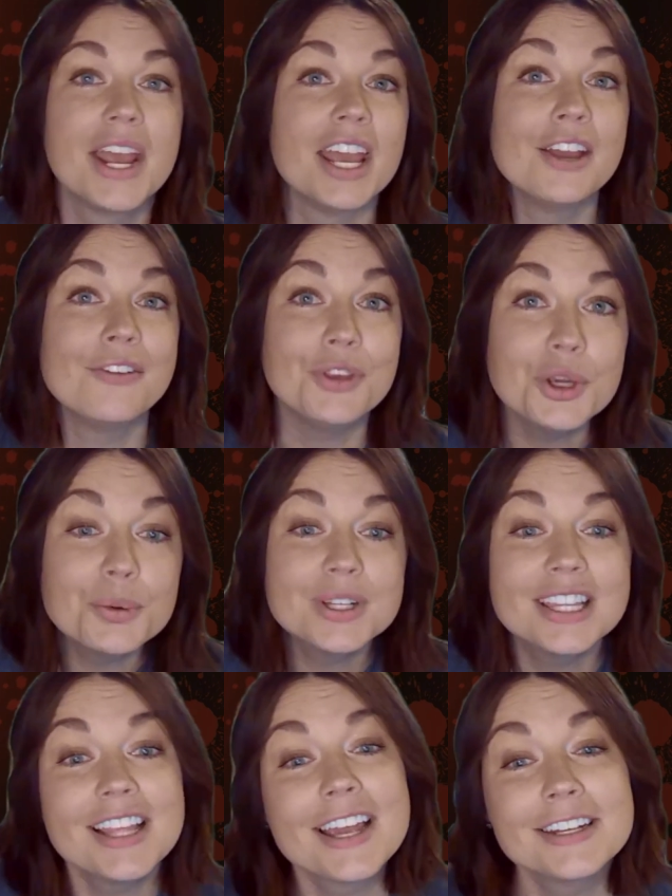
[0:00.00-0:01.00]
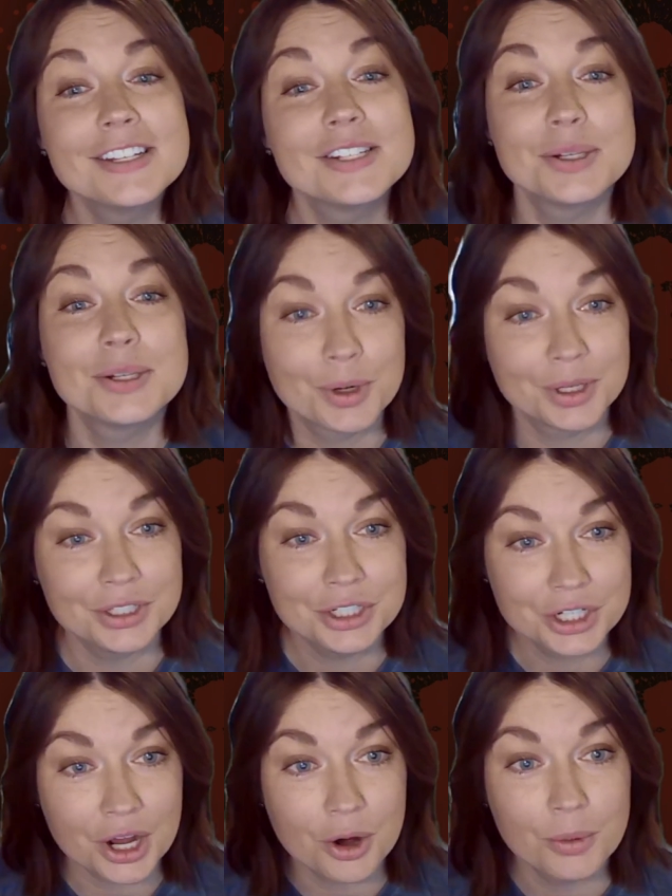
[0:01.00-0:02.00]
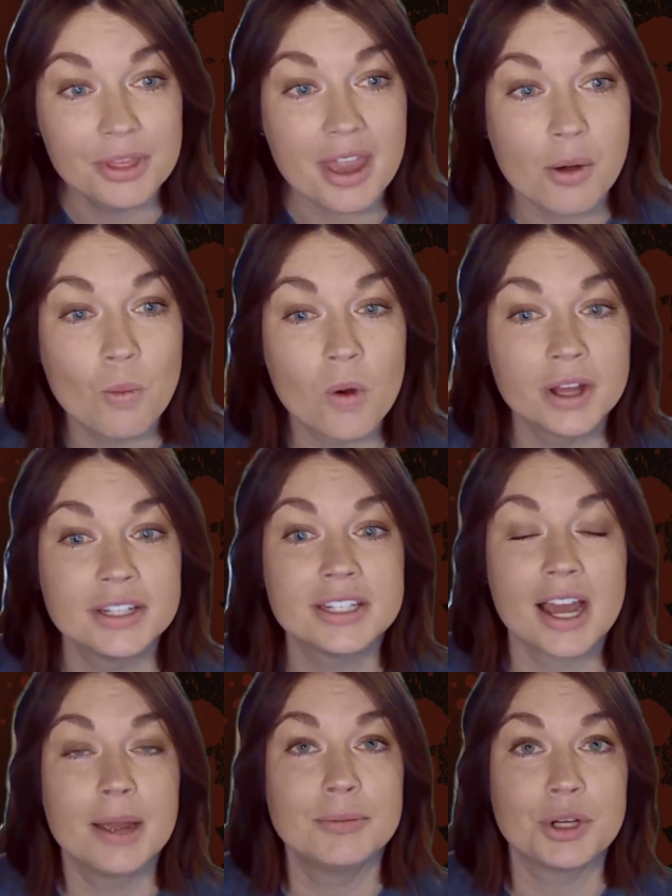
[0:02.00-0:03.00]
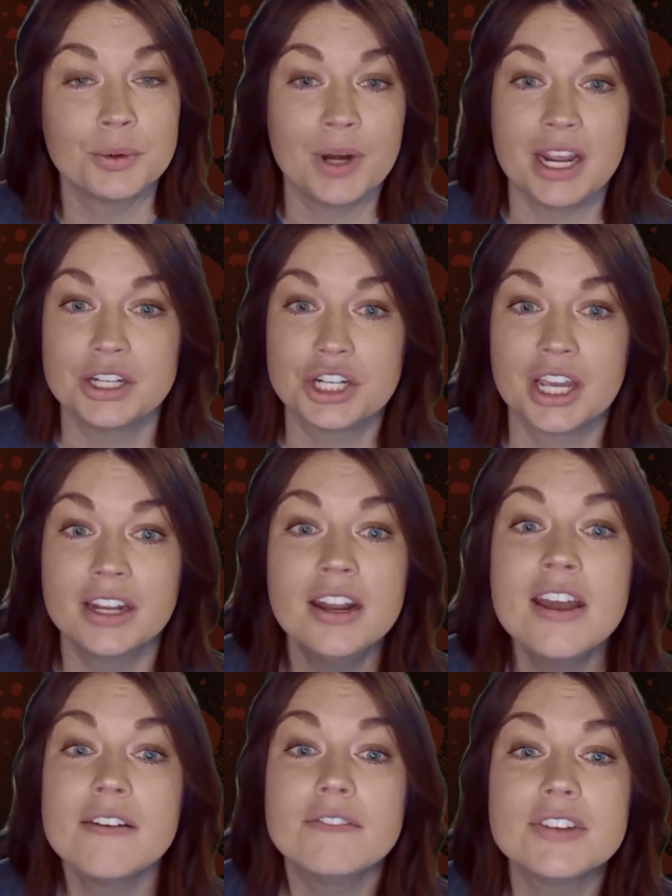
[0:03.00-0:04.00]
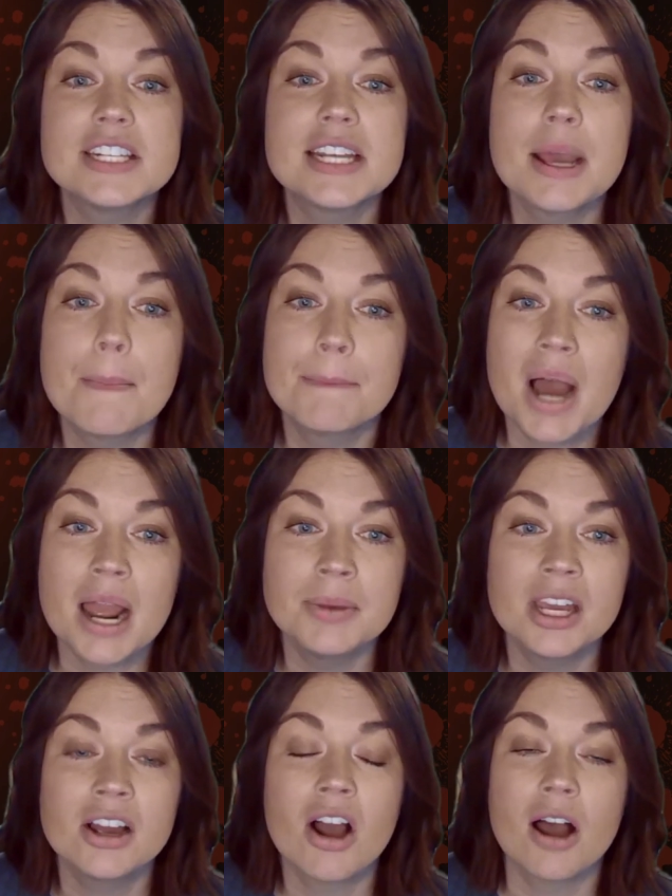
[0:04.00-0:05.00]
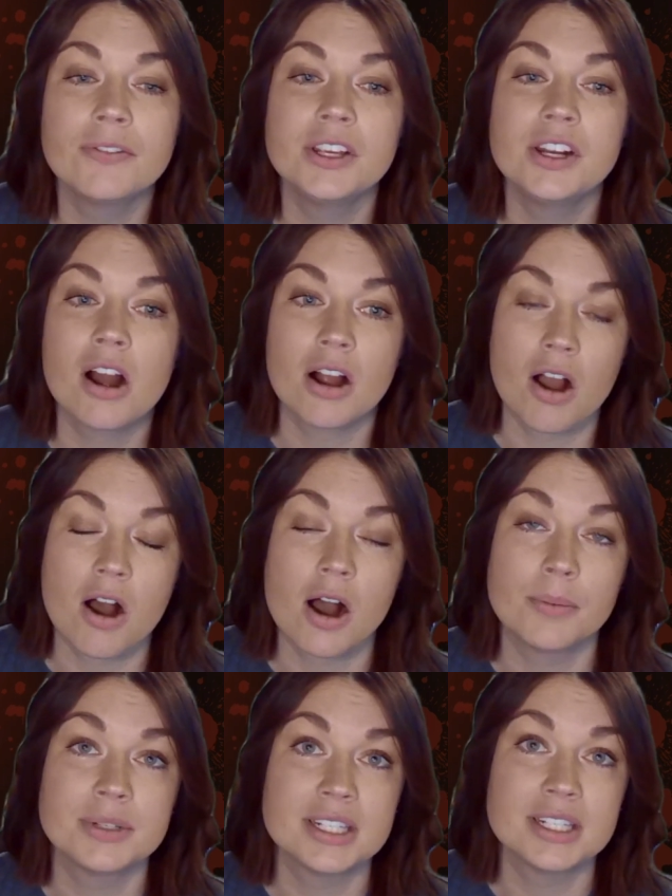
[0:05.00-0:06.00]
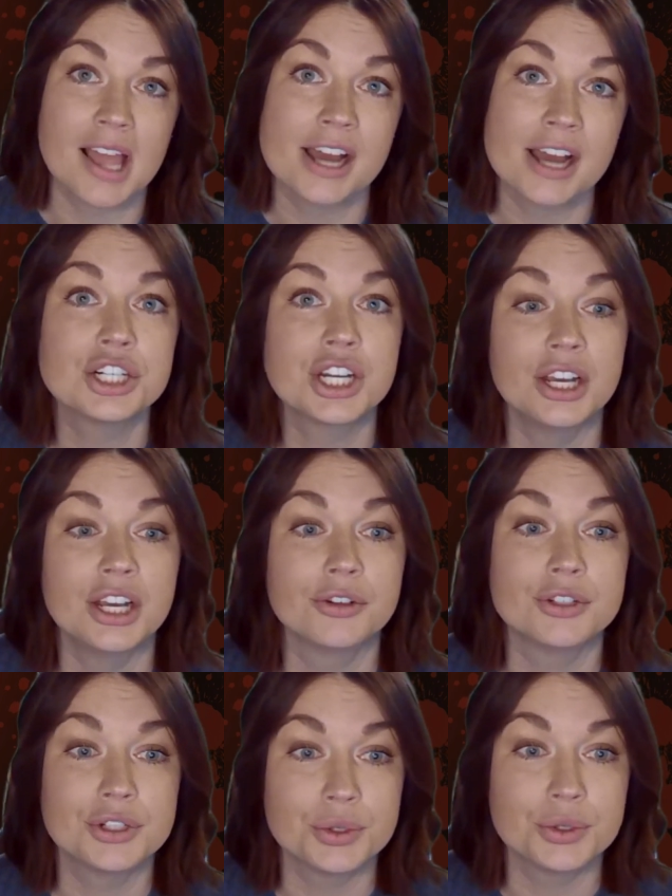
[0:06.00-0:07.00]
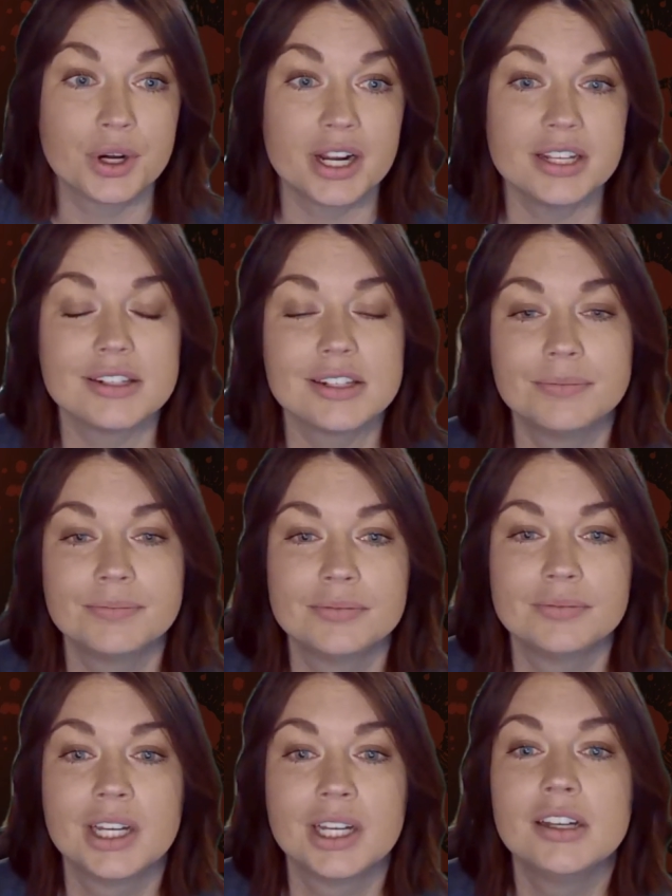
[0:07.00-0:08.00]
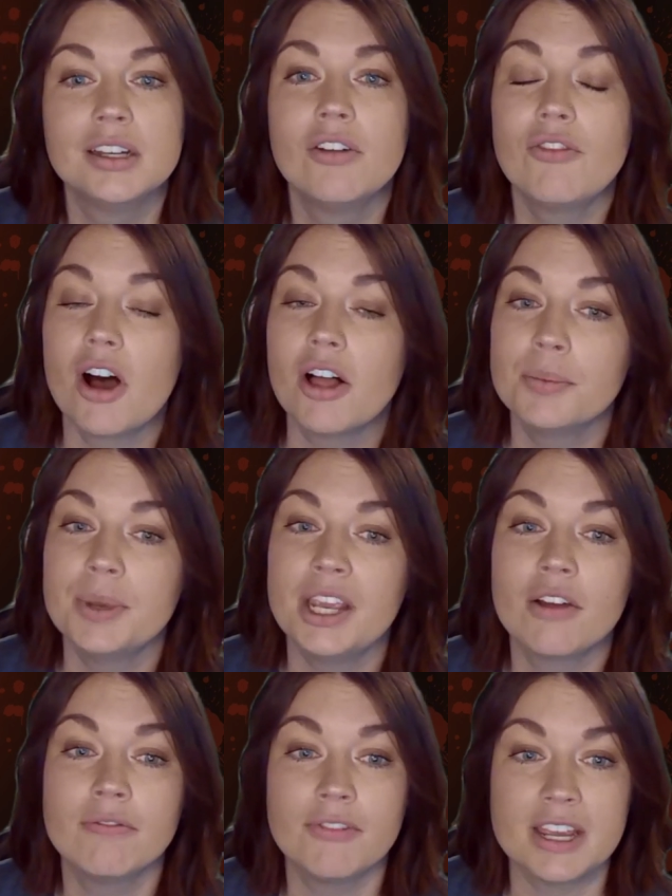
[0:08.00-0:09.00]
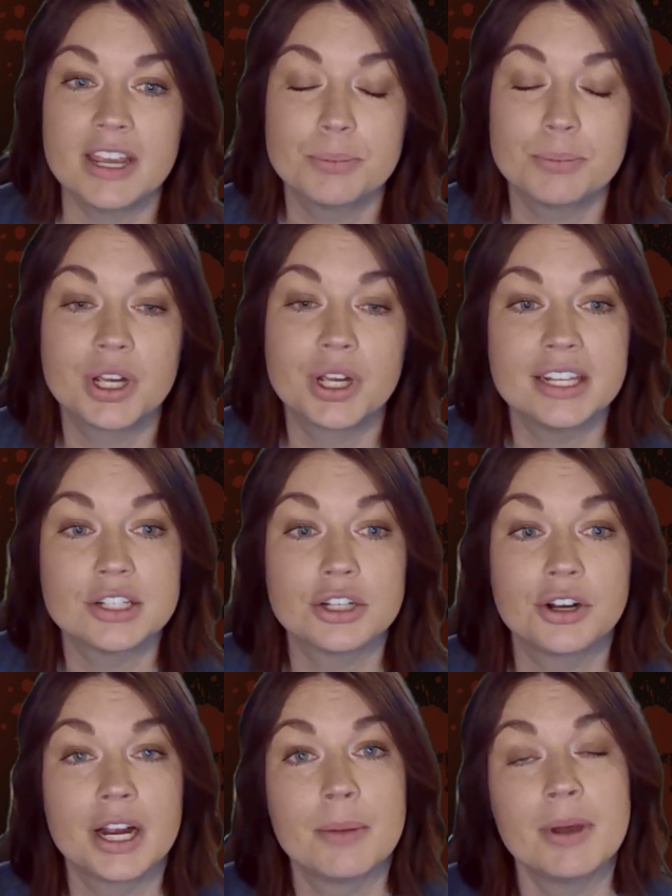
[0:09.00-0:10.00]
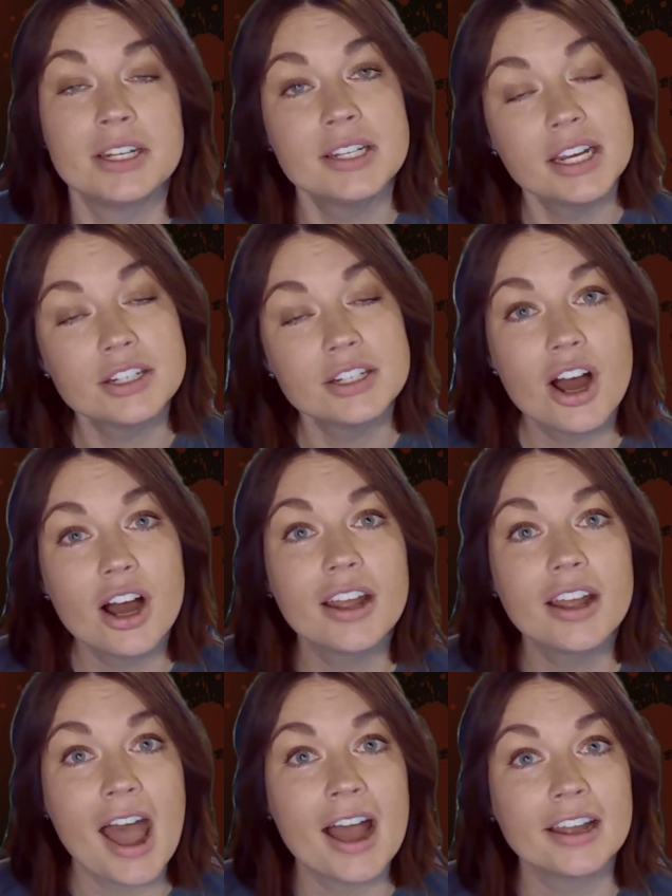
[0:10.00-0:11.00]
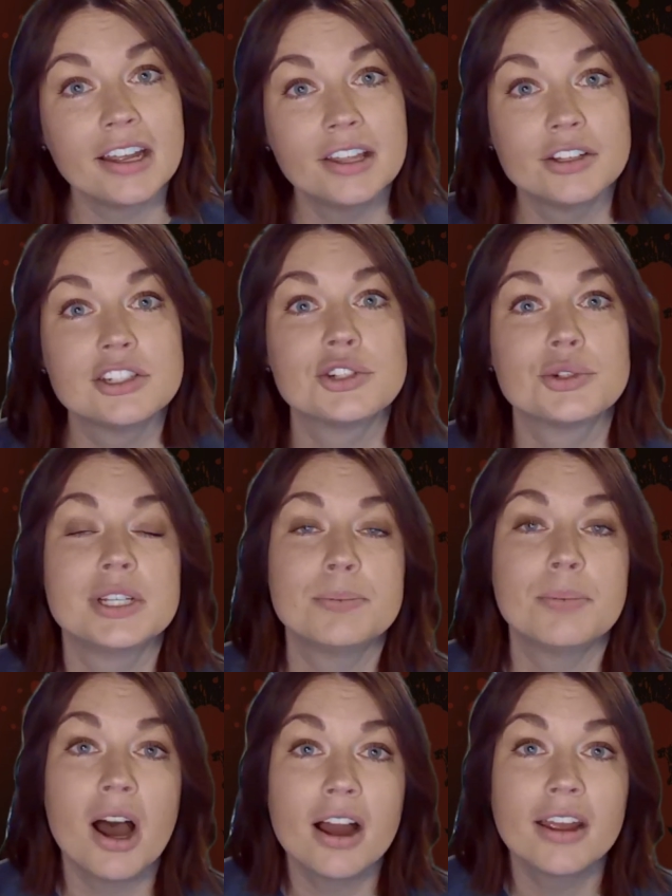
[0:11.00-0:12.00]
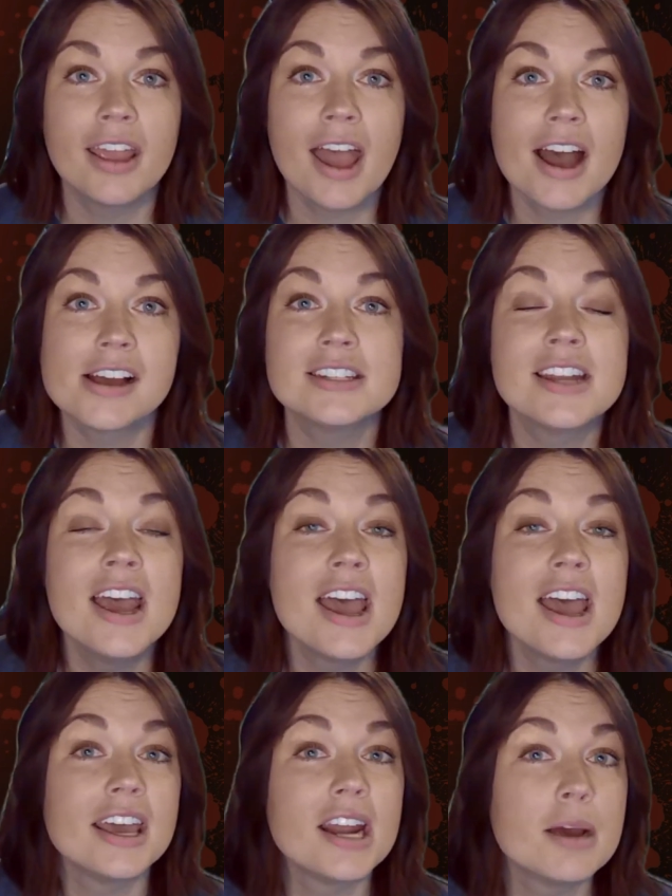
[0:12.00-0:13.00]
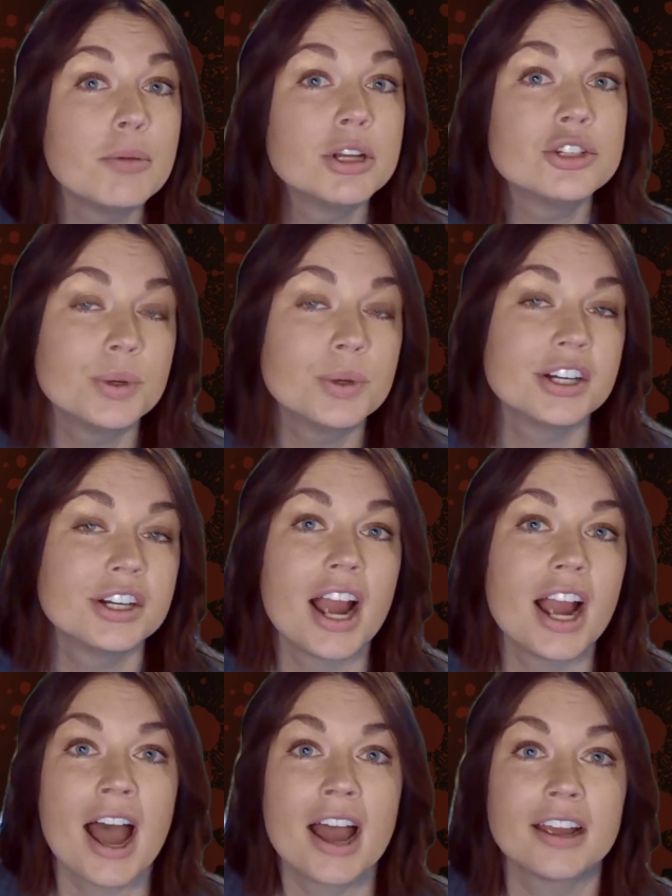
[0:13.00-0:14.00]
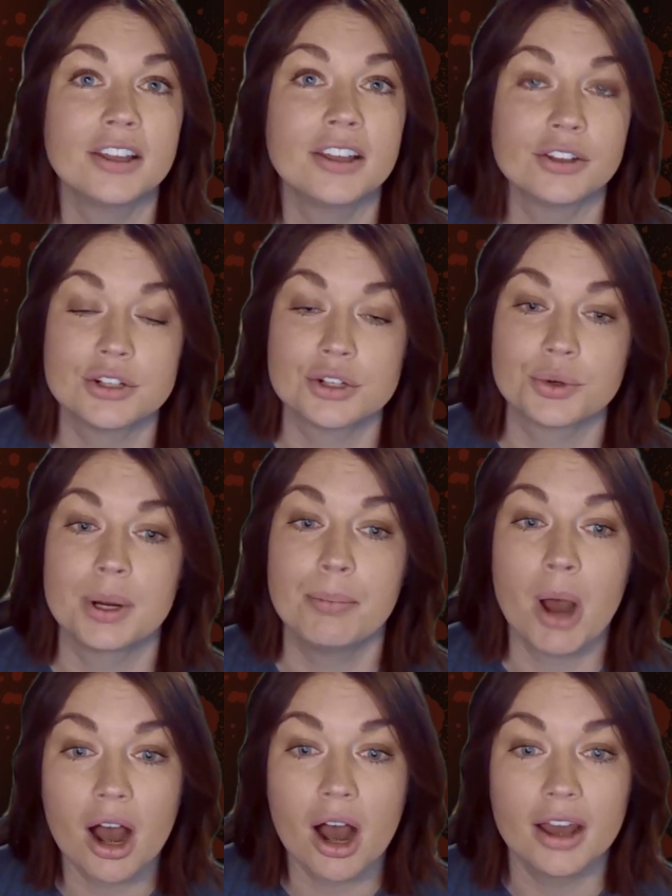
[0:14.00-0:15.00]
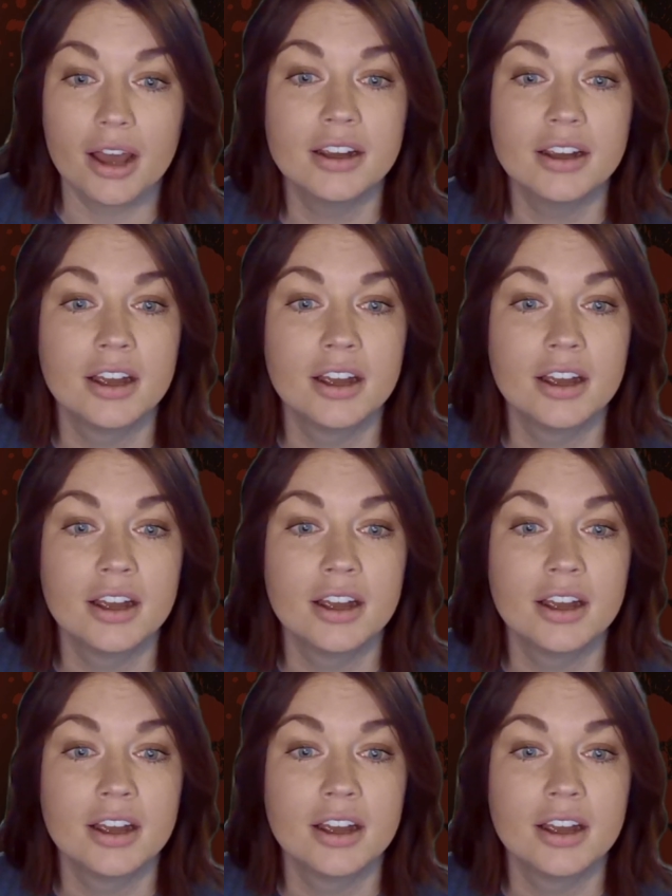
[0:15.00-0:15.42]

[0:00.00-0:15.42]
If you would like to support the show with a one-time donation, visit buymeacoffee.com/killerstories. Follow me on Facebook, Instagram, and TikTok at Killer Stories Podcast, and I'm on Twitter at Killer Story Pod.